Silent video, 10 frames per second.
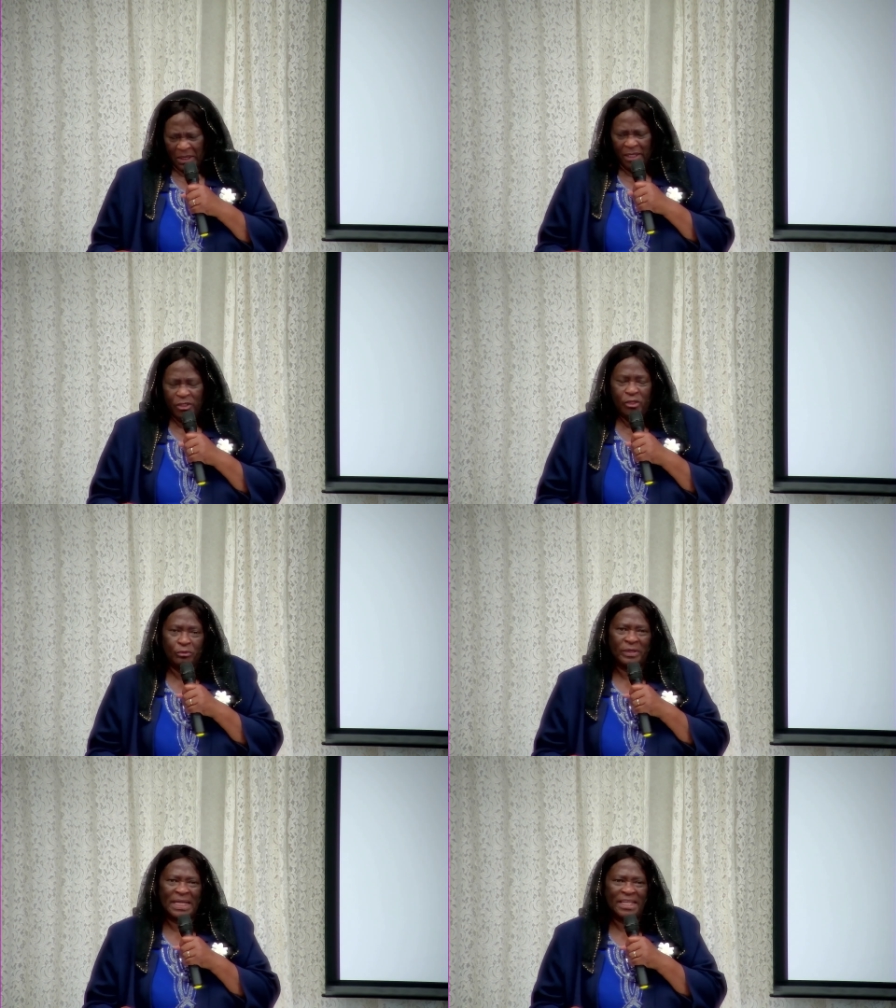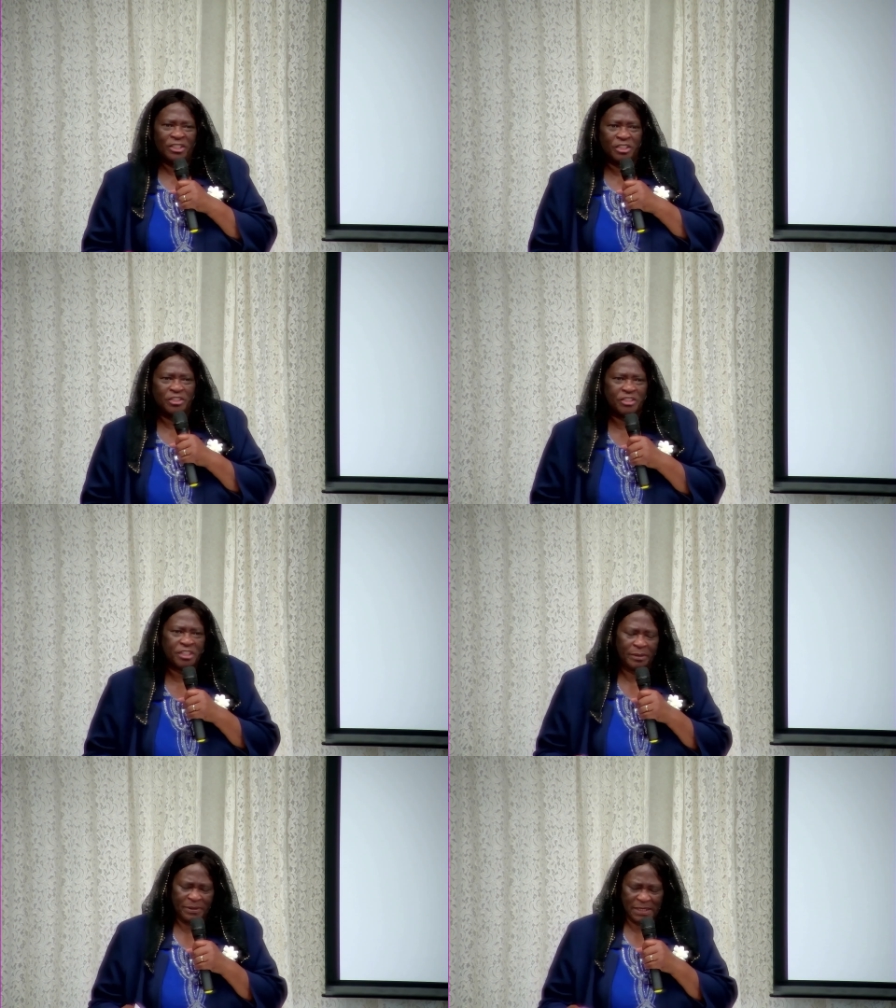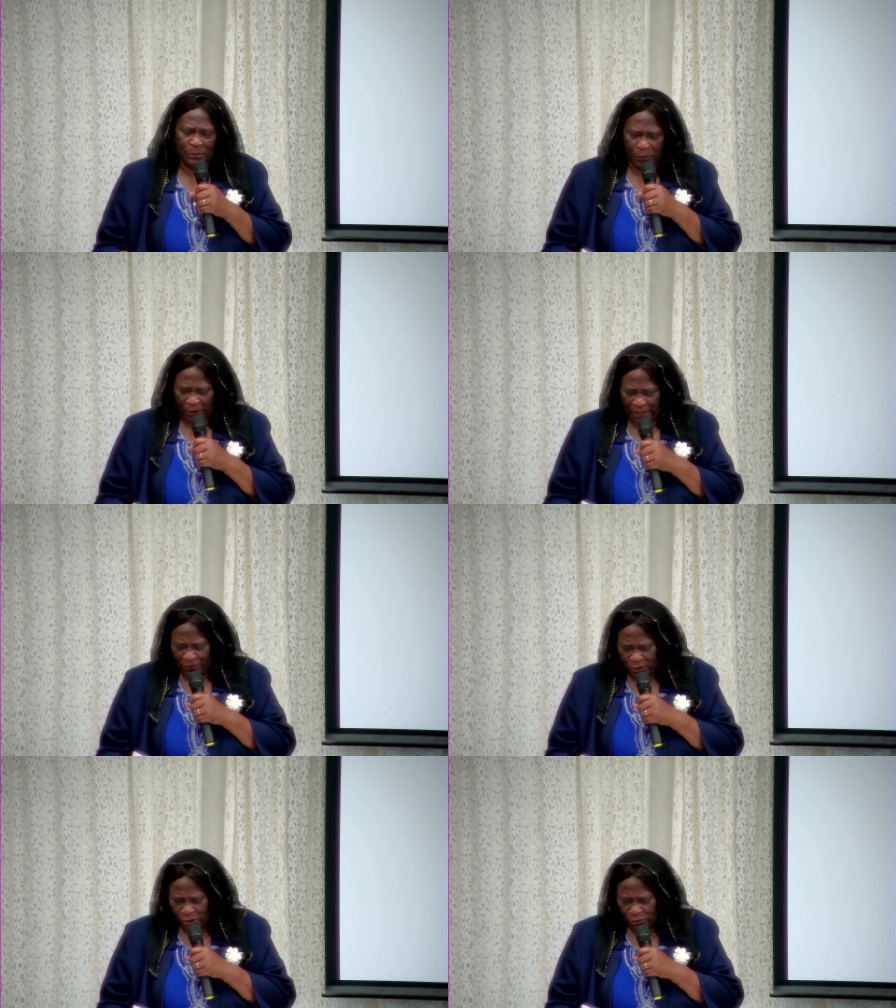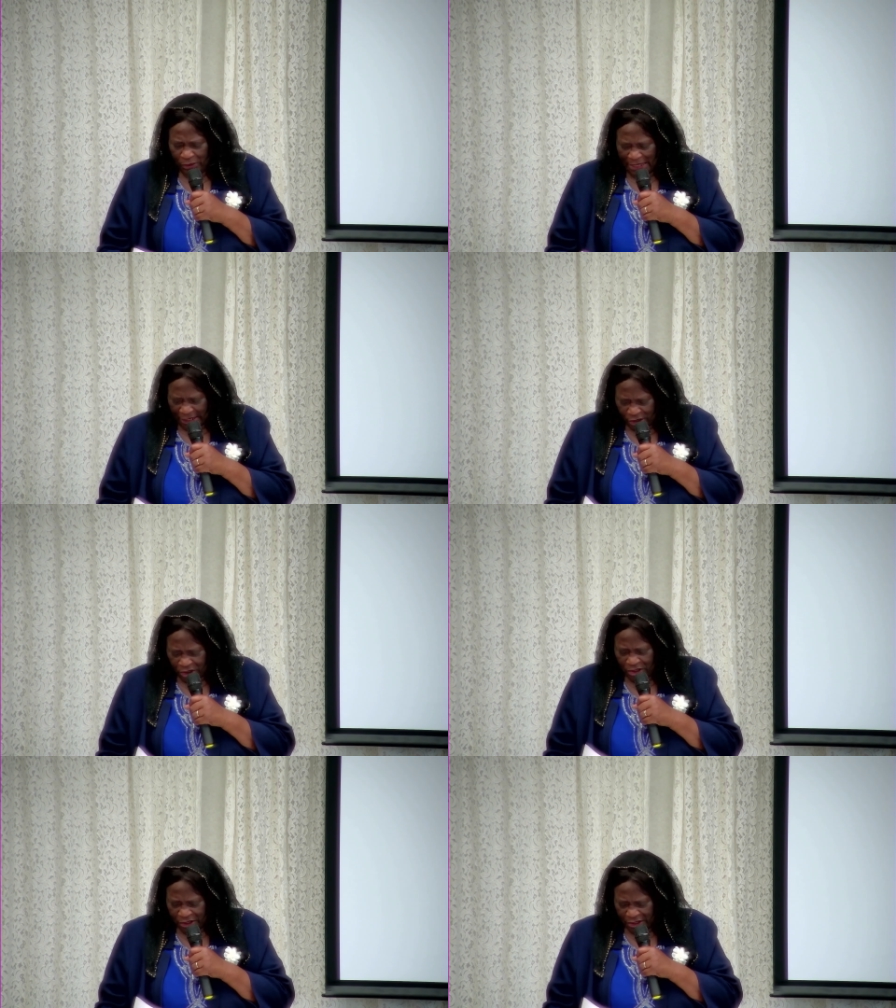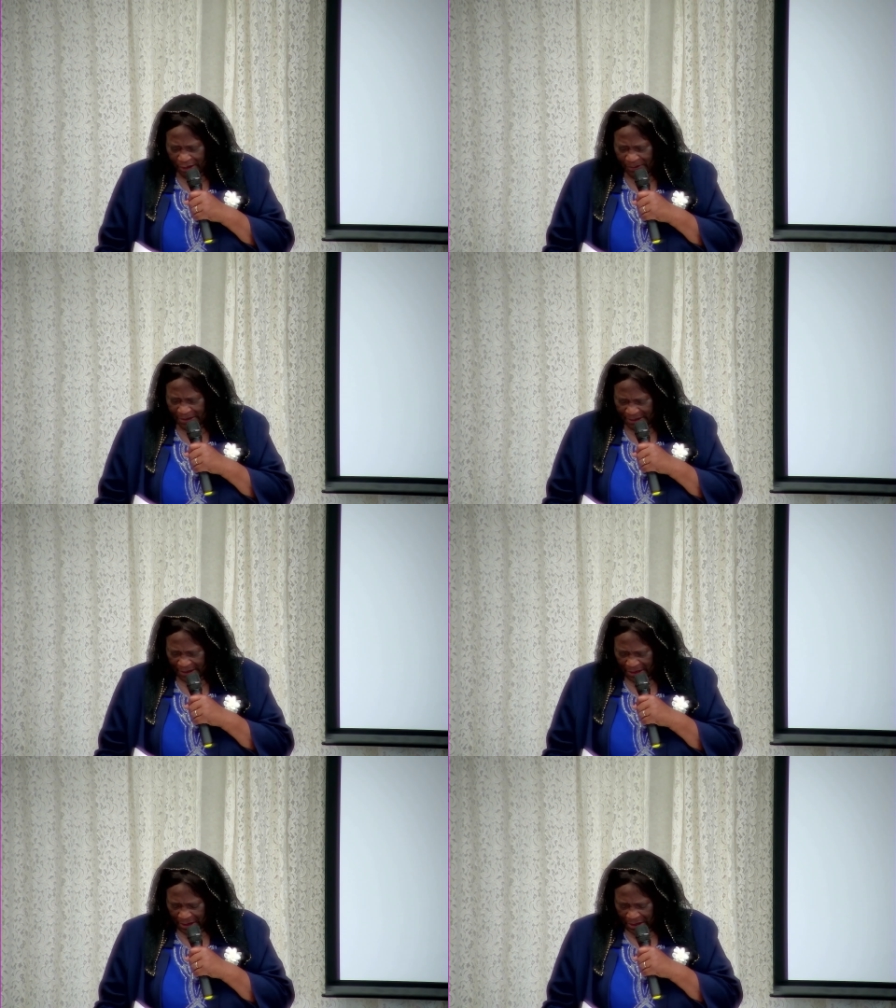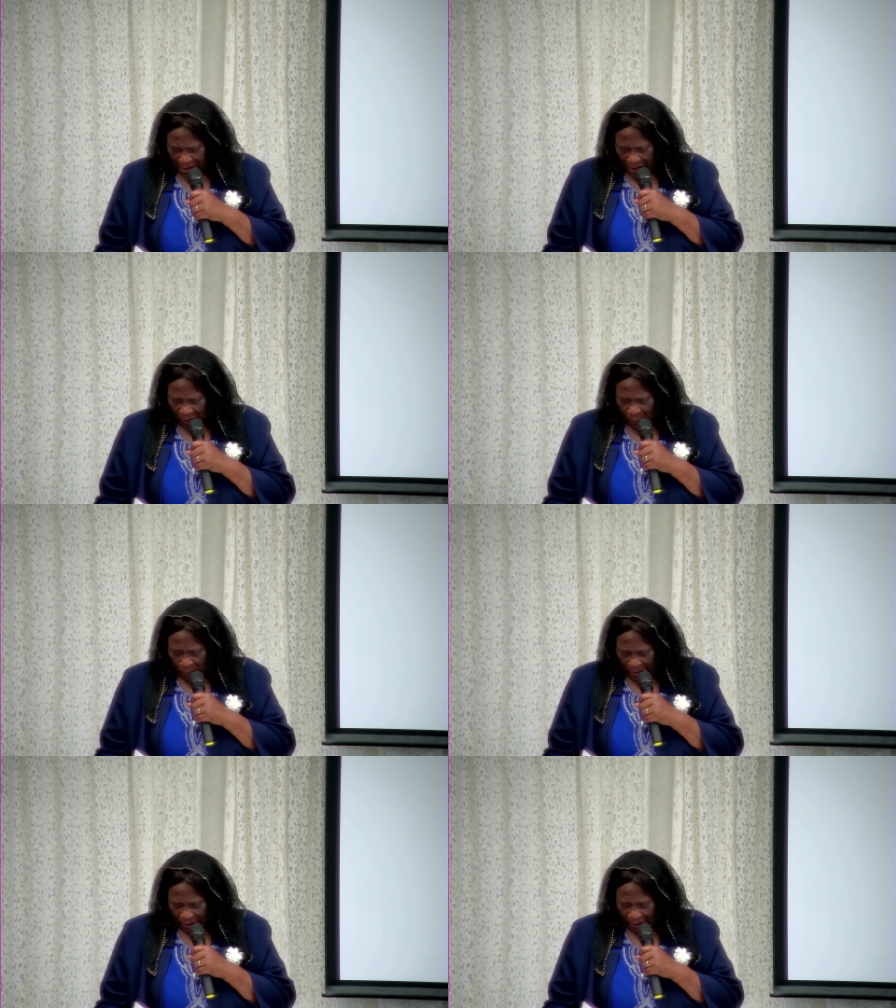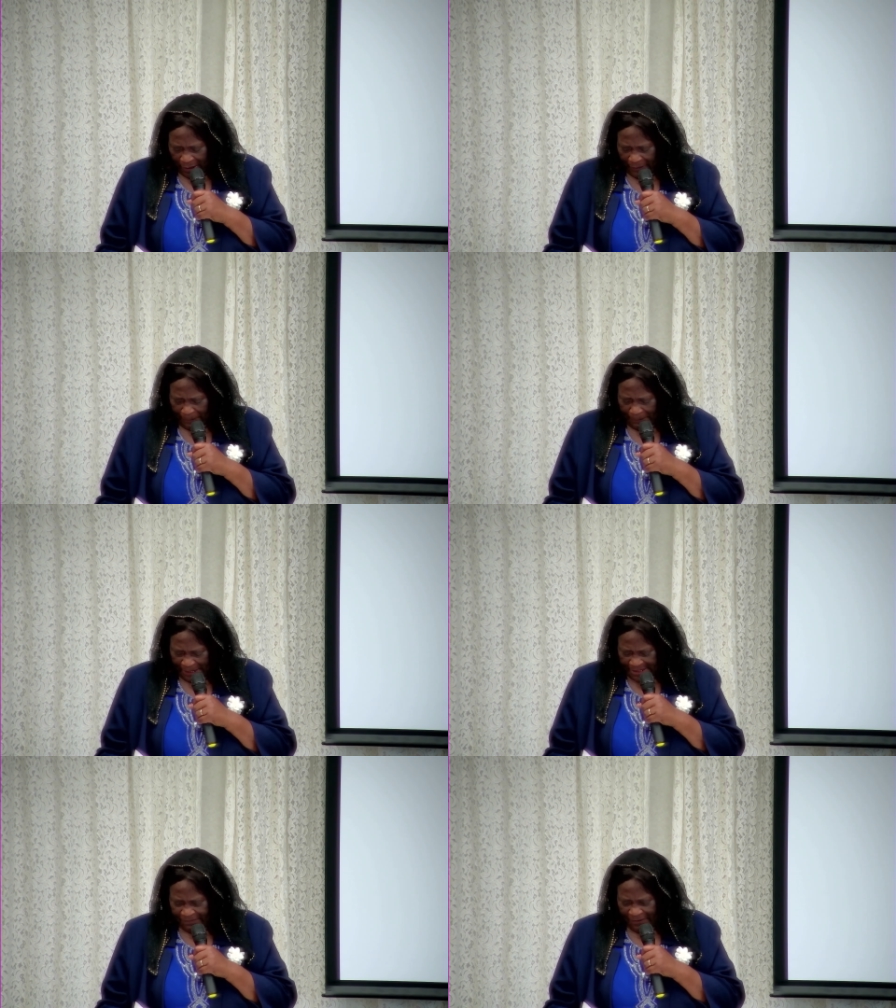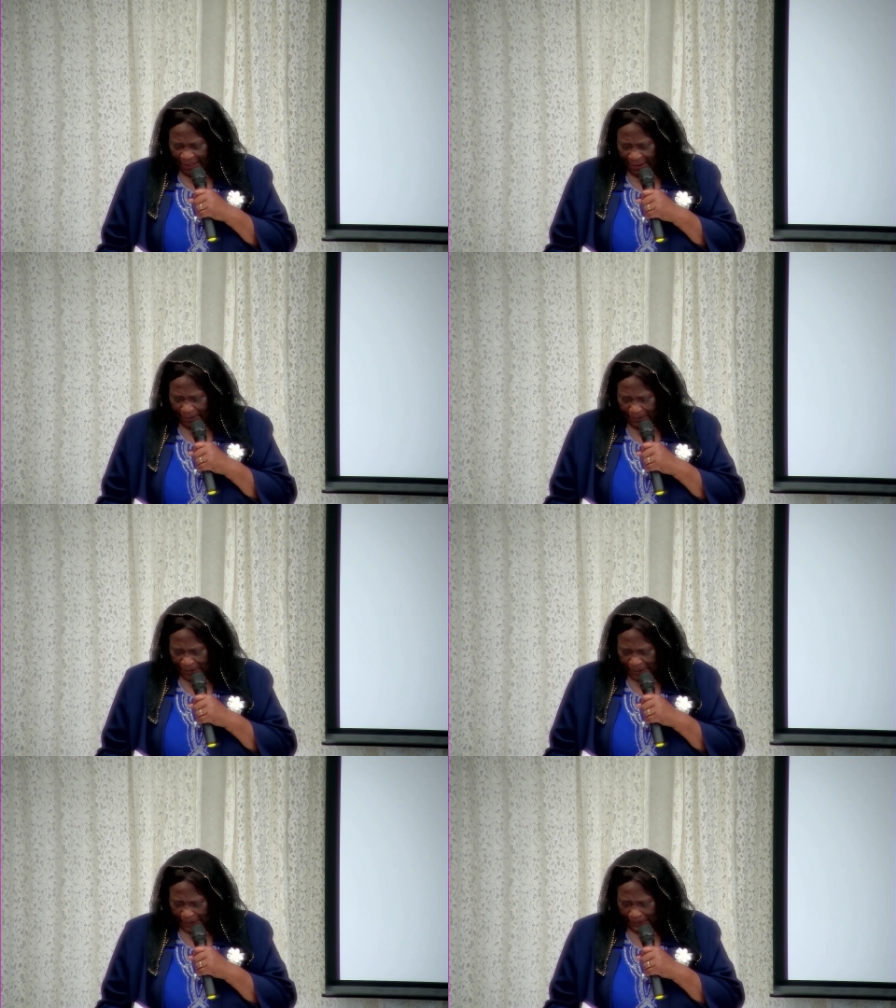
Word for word: New relationships. Pray that new relationships will be developed.